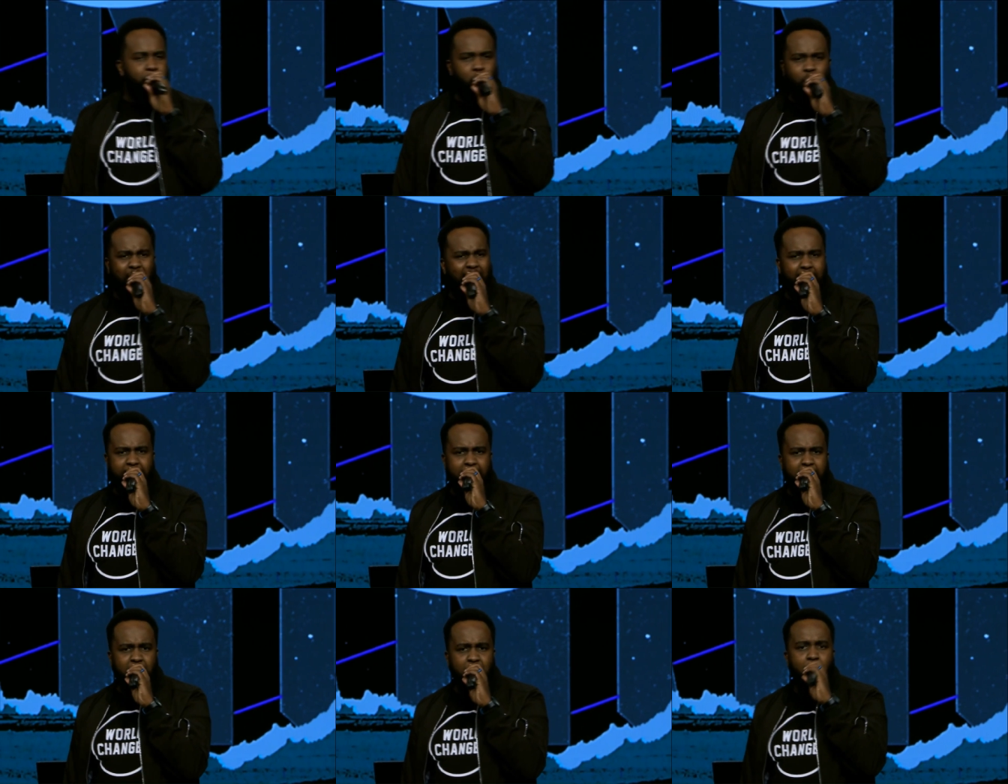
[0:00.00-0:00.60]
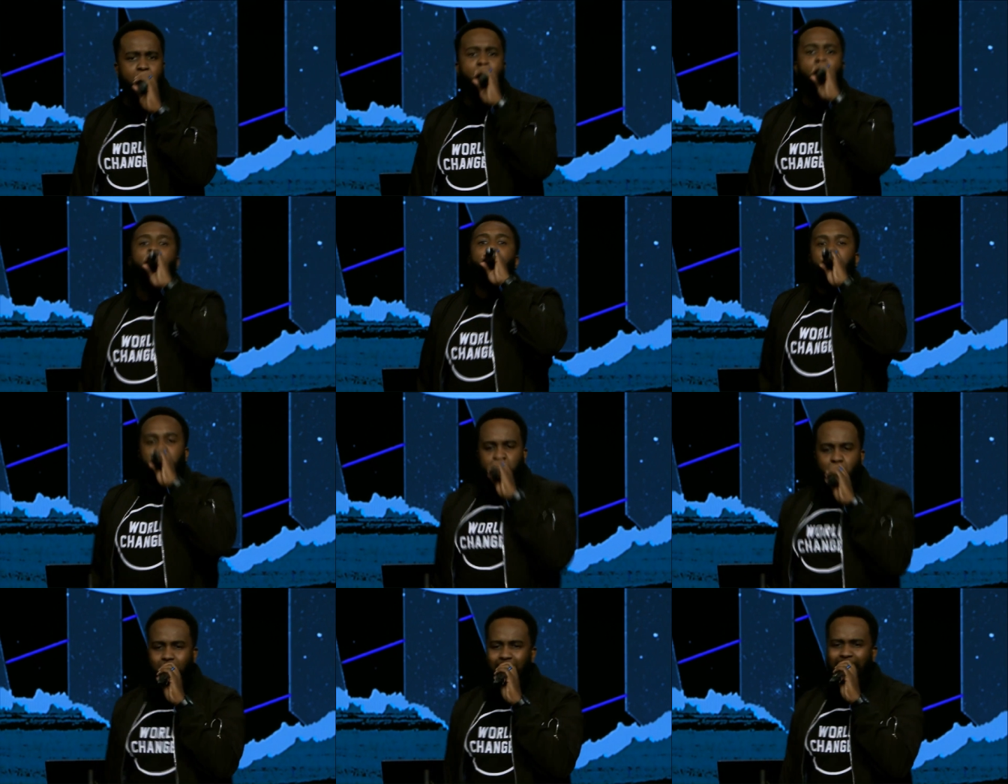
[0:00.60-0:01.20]
ready
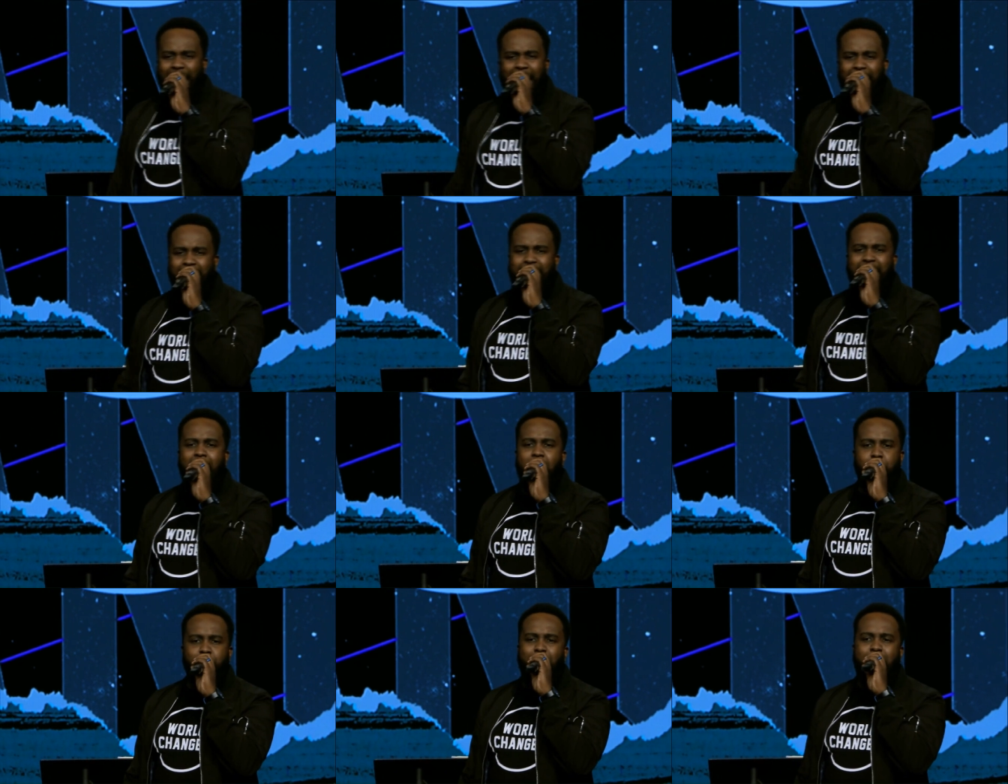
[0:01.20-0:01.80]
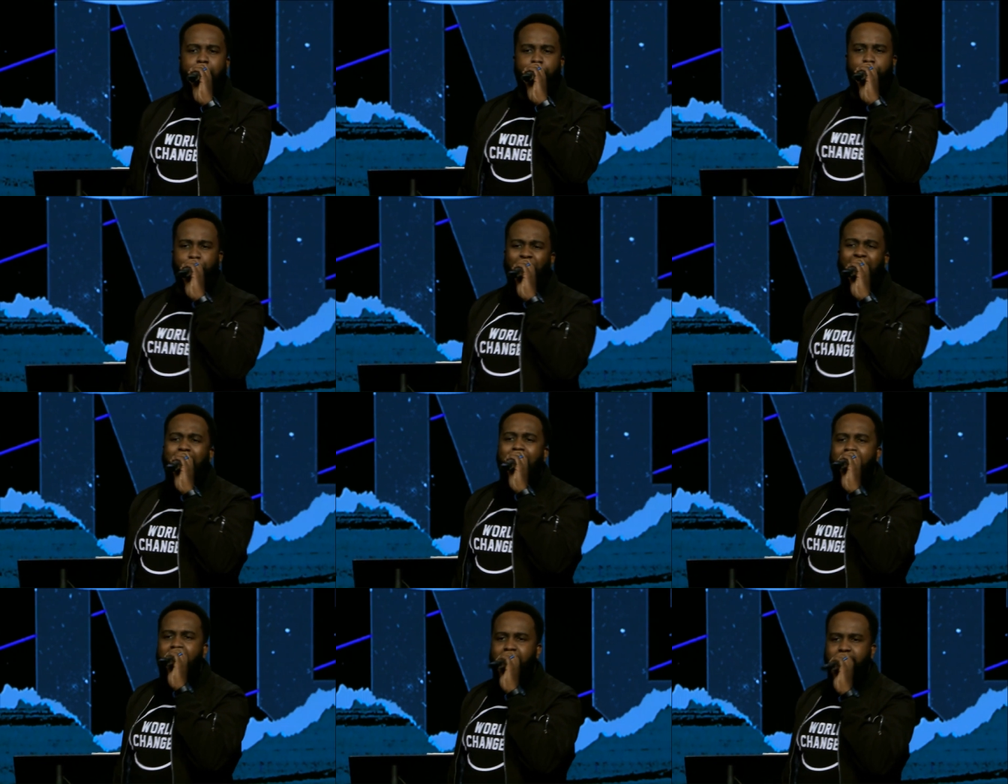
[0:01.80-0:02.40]
to lay down my
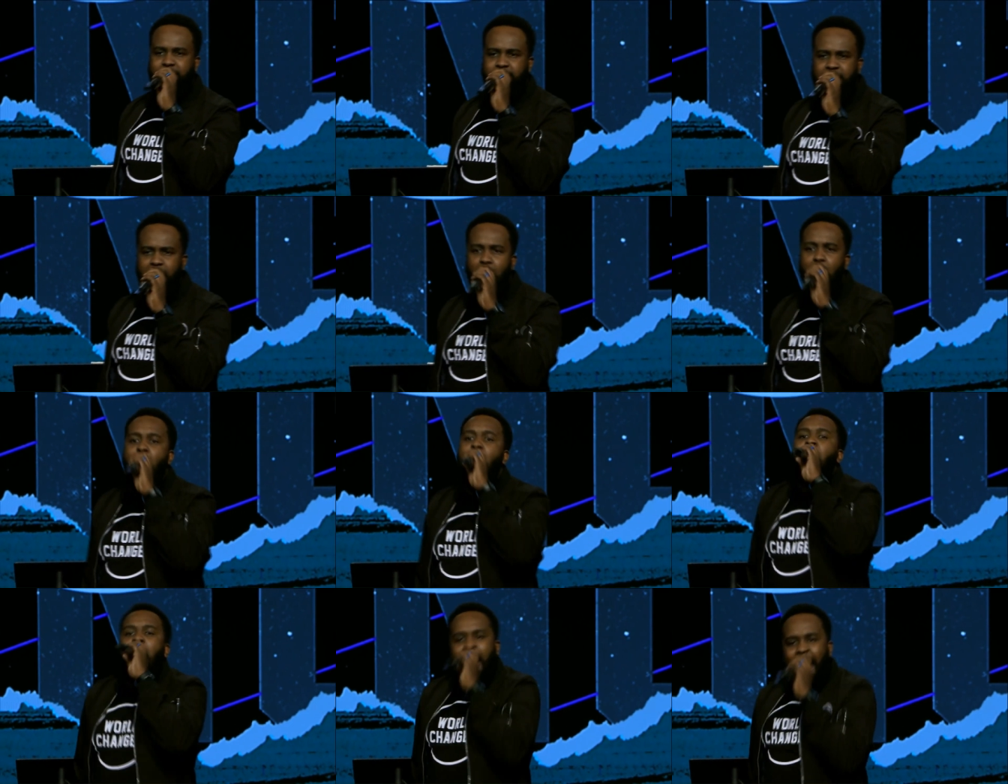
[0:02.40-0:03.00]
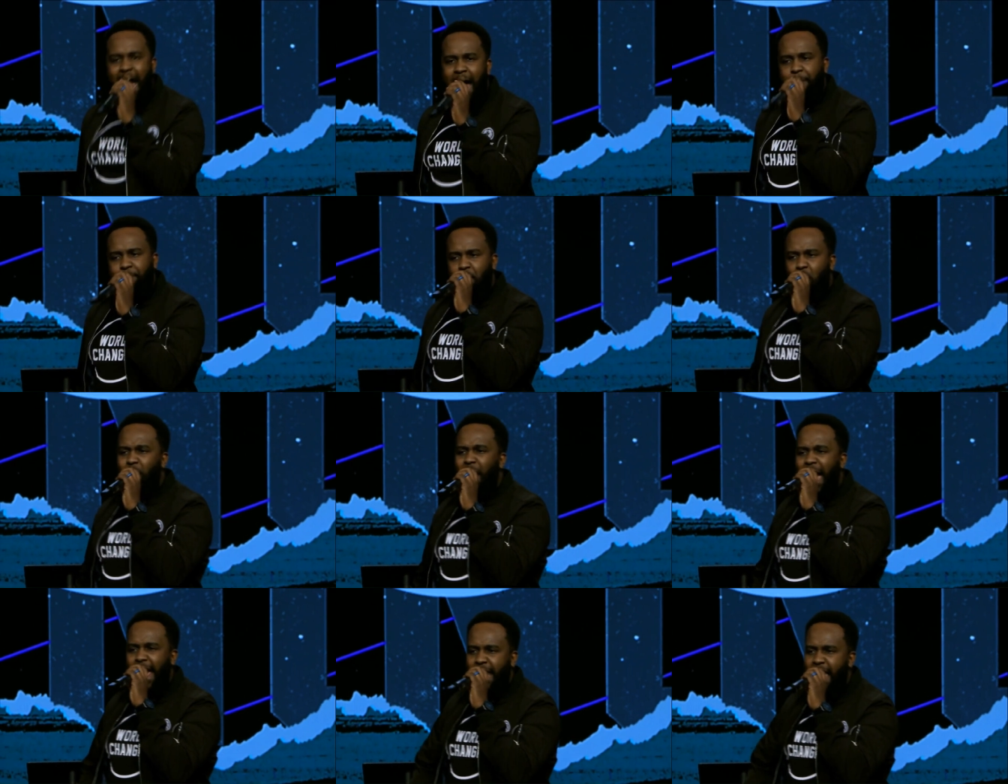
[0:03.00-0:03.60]
plans. I'm
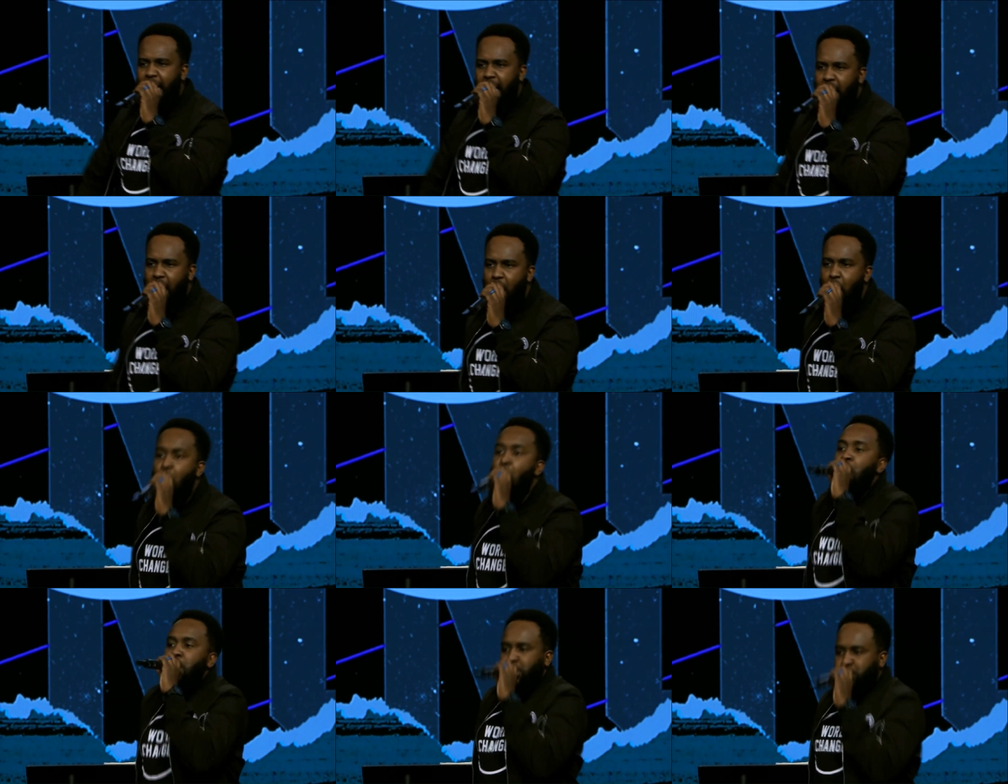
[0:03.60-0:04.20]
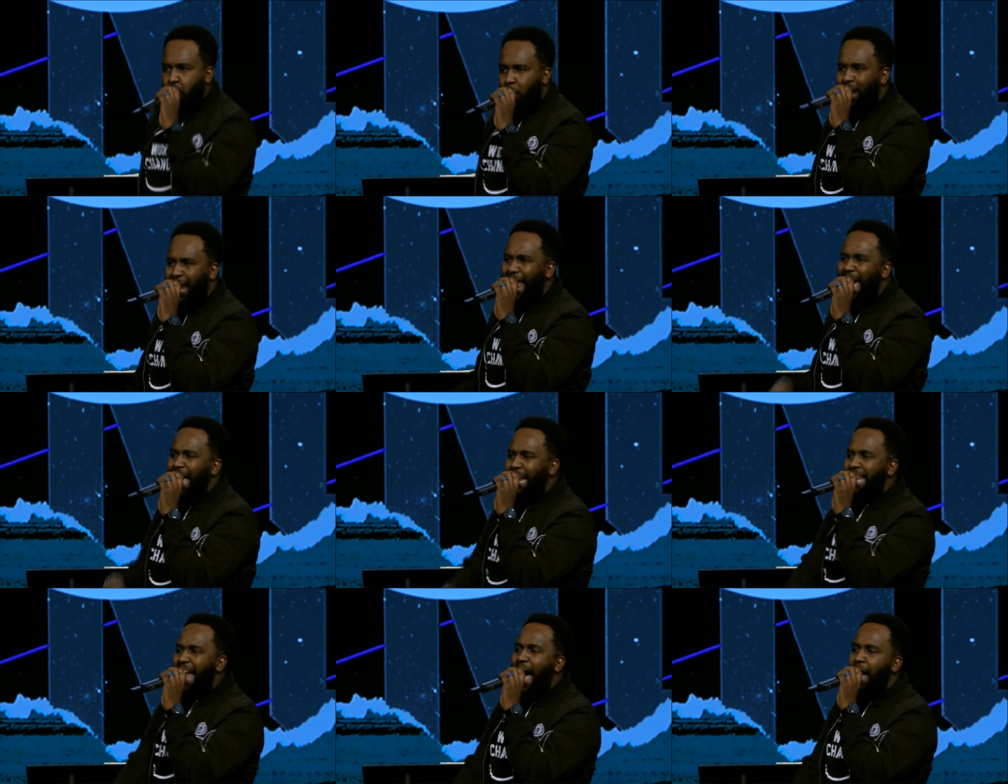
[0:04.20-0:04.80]
ready to
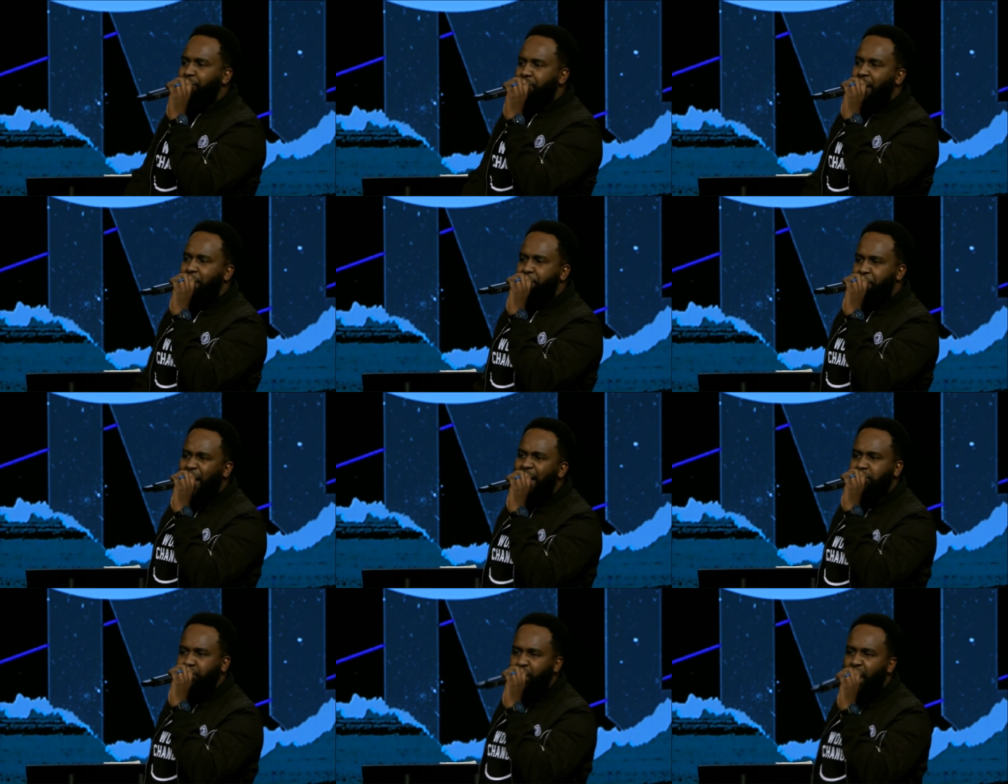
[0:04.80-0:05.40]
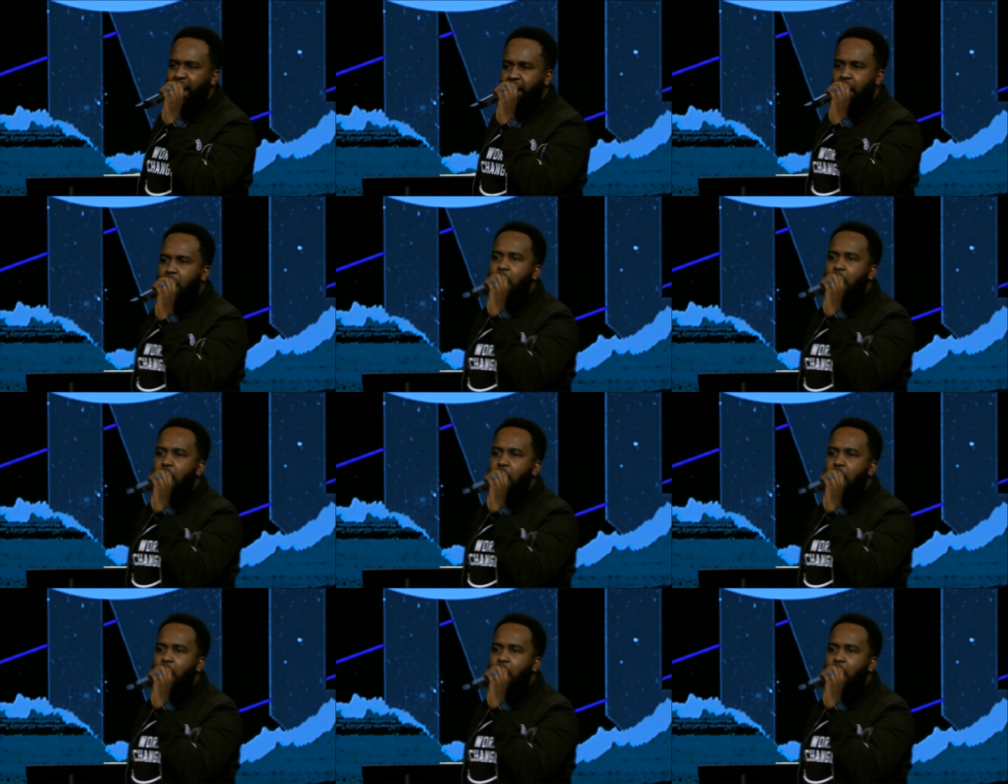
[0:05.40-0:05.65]
lay down the vision.